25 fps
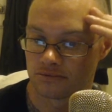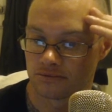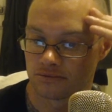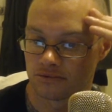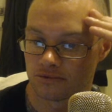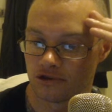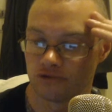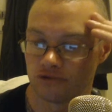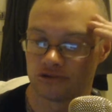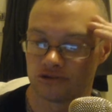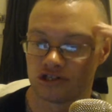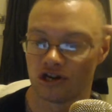
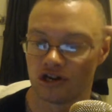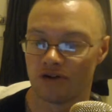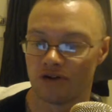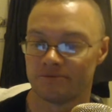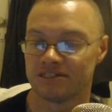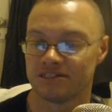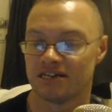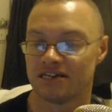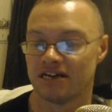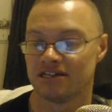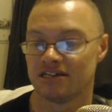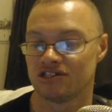Lewis Kirby
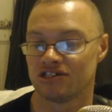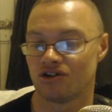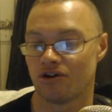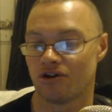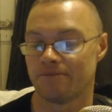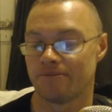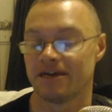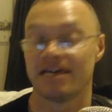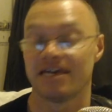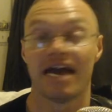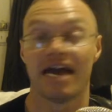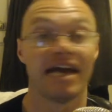is saying it's got to
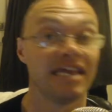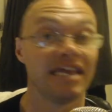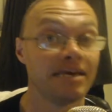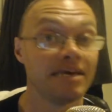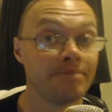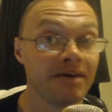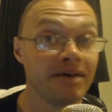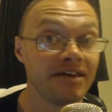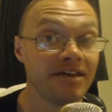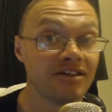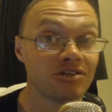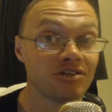be
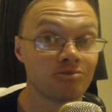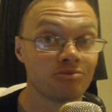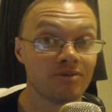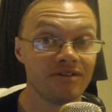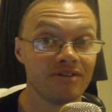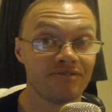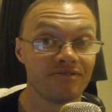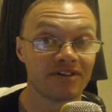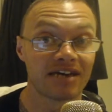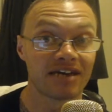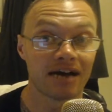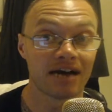KDB this
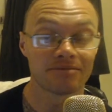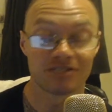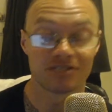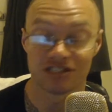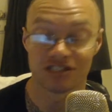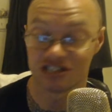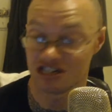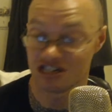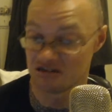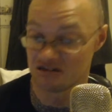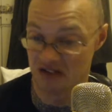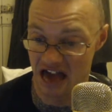week for
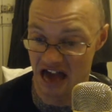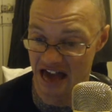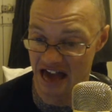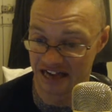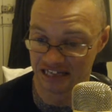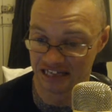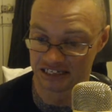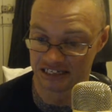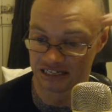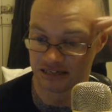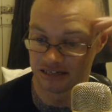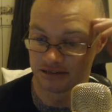captaincy. Yeah,
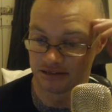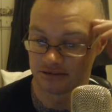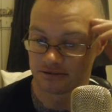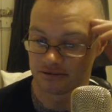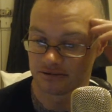easy.